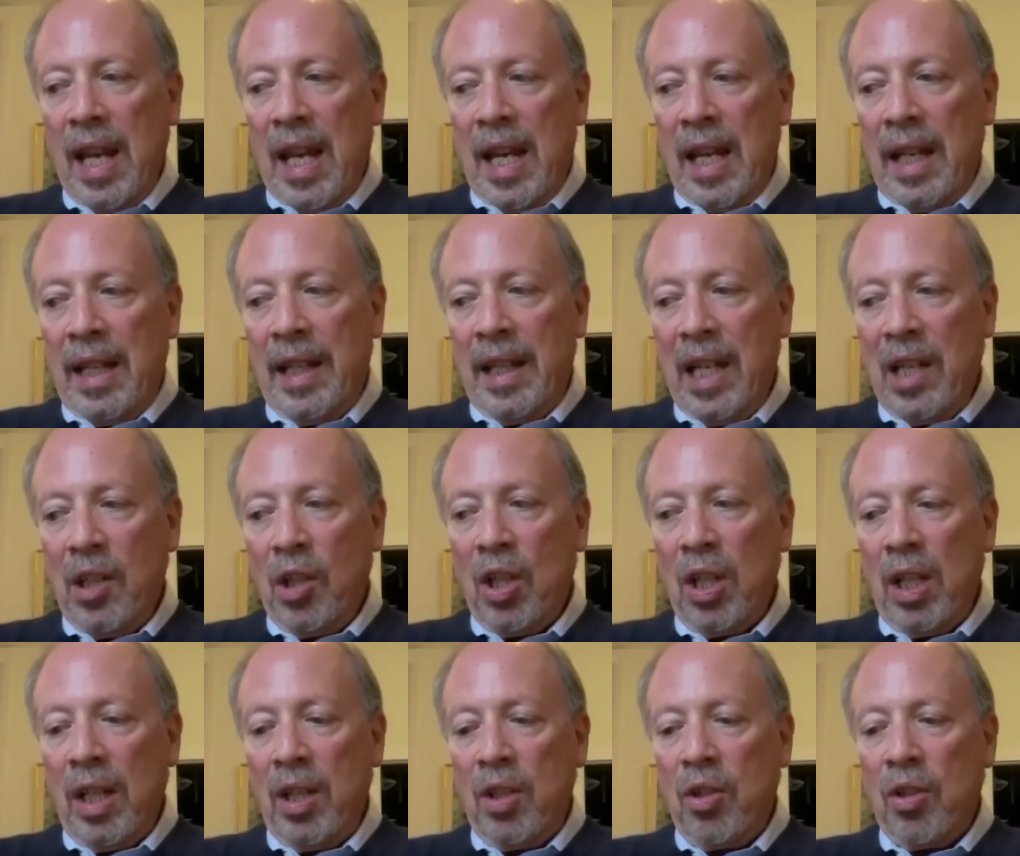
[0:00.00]

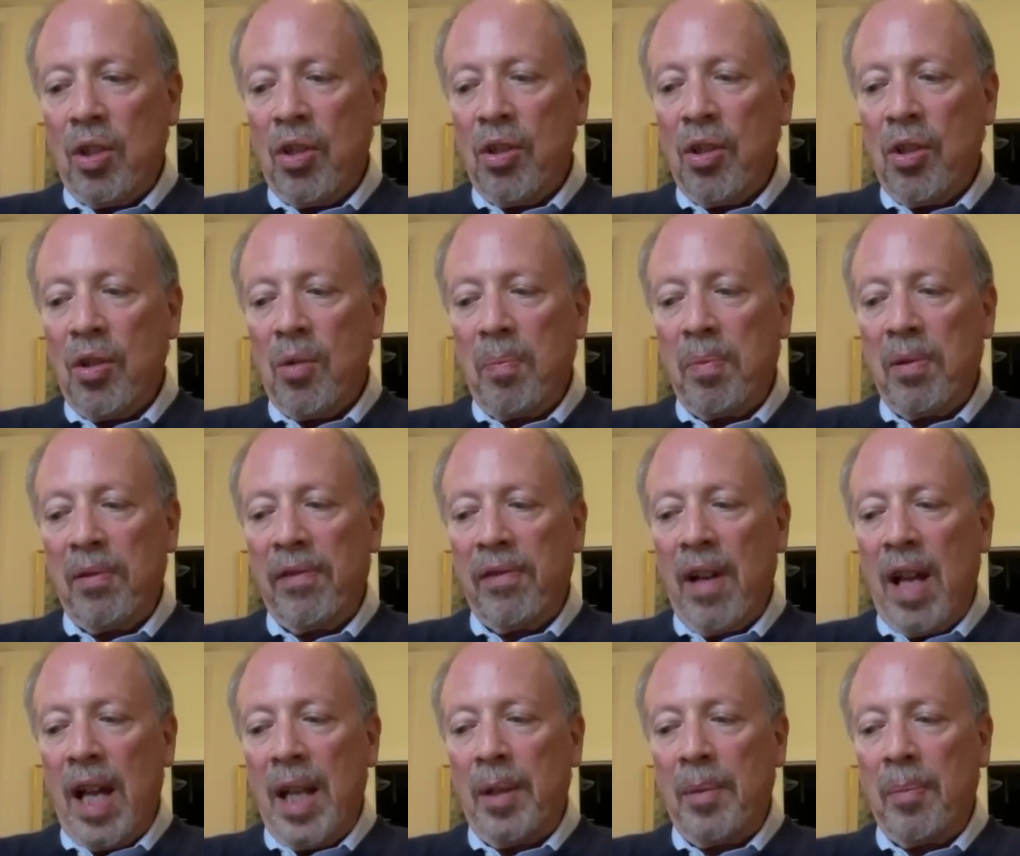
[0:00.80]
initially just to
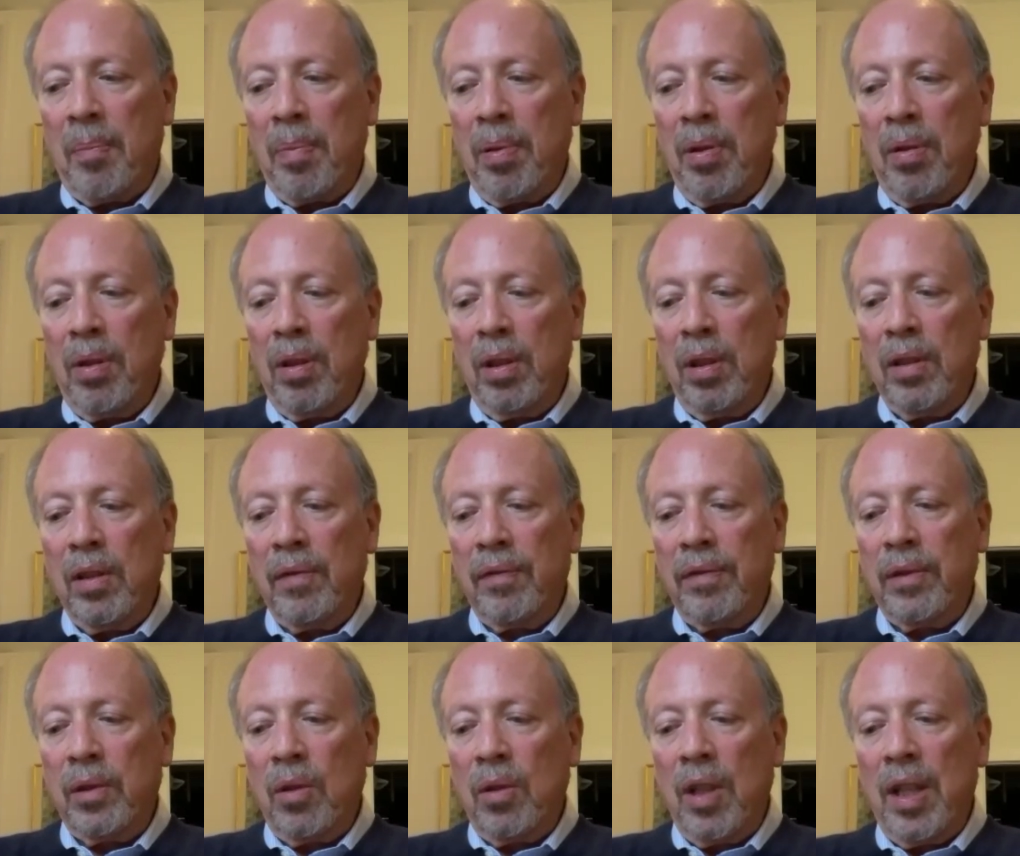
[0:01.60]
provide a pool
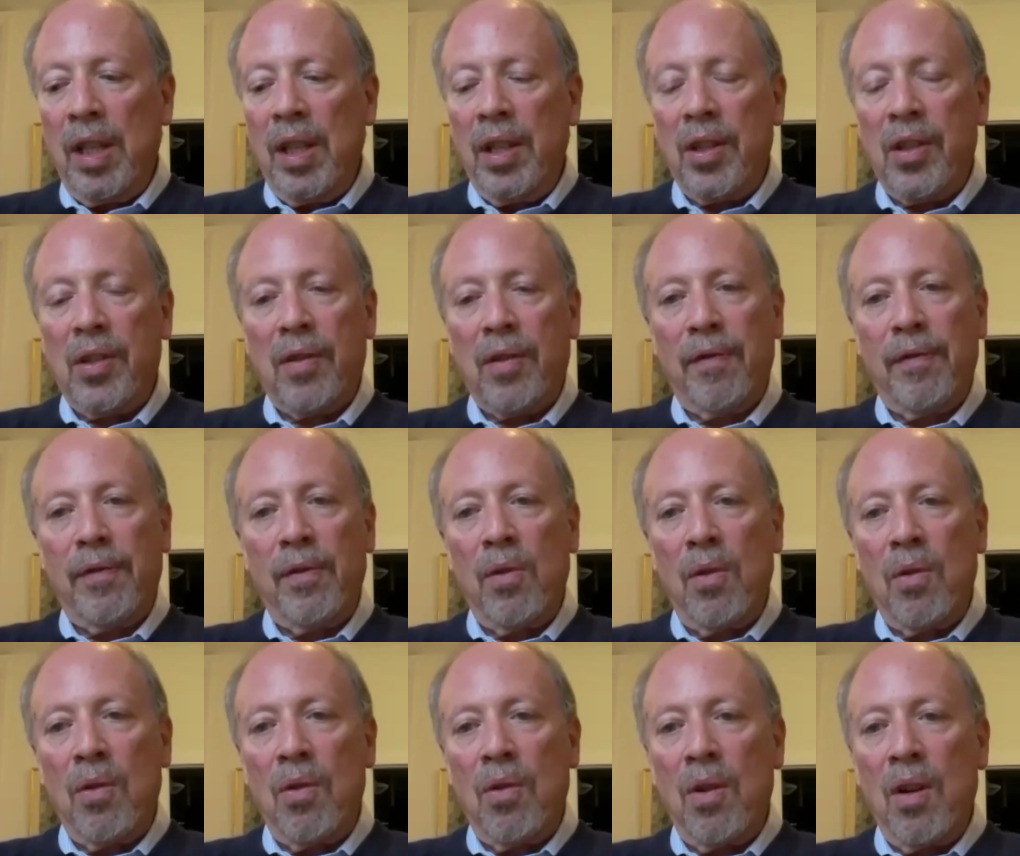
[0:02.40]
of lawyers
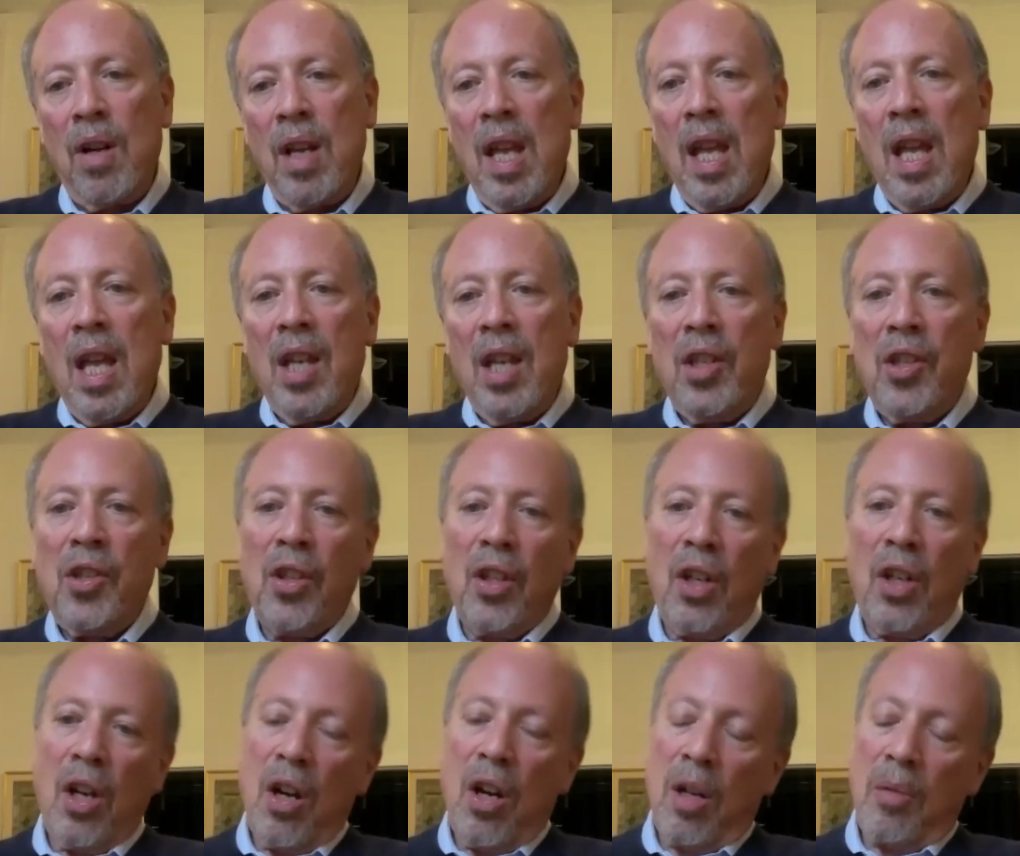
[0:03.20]
for
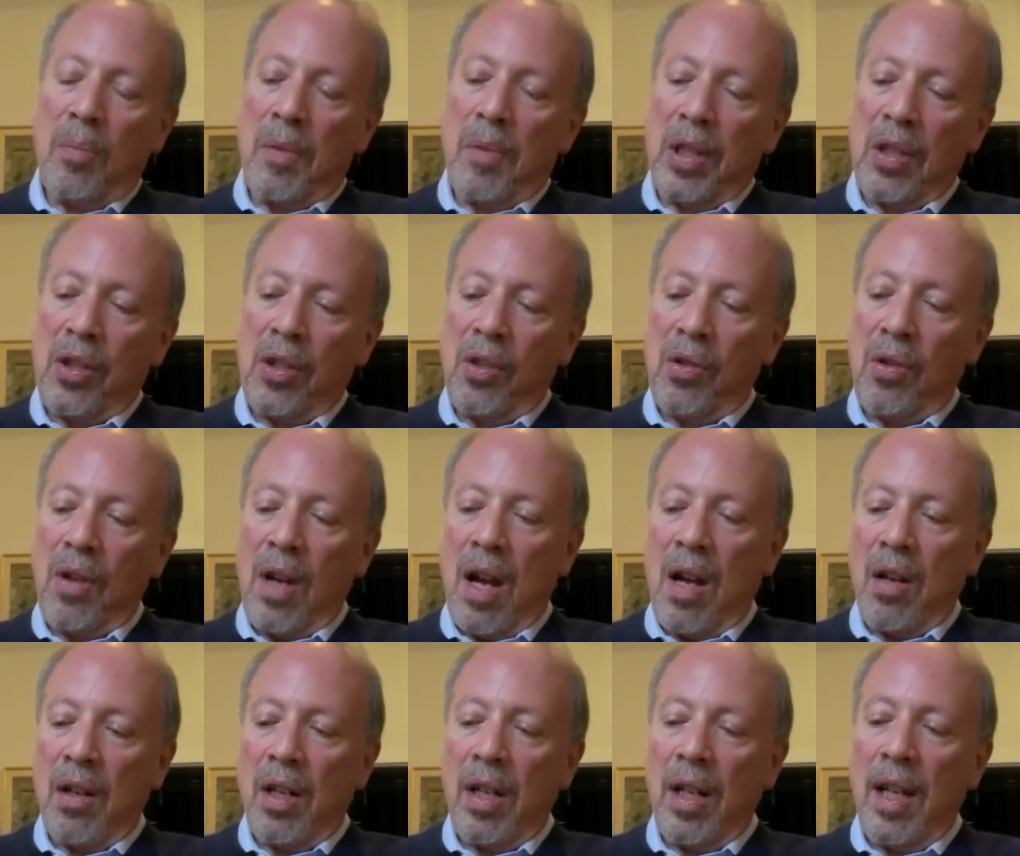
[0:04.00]
secondments to
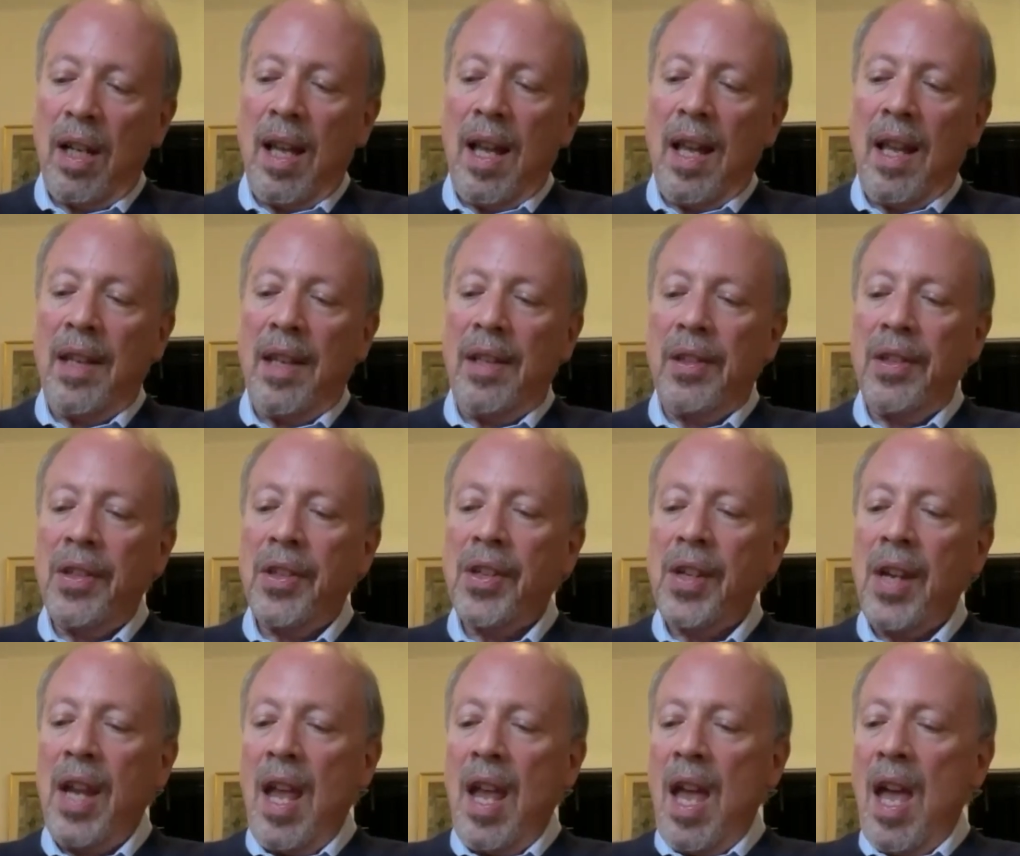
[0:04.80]
our
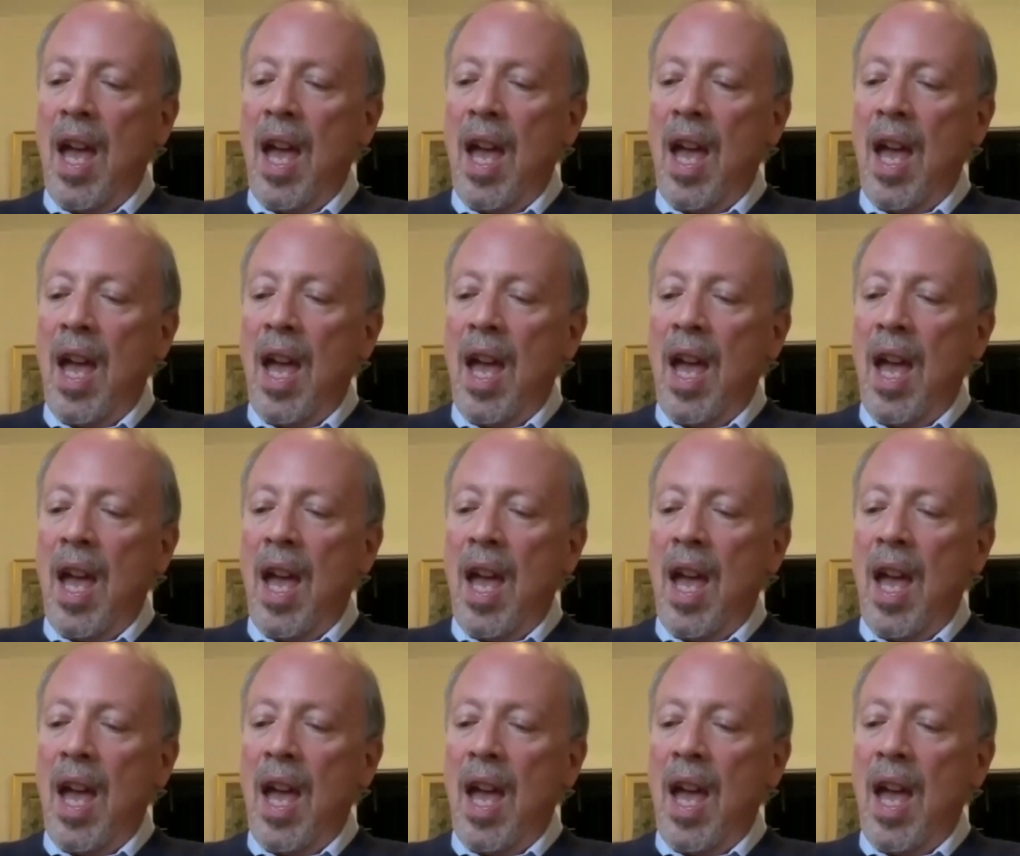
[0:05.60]
clients.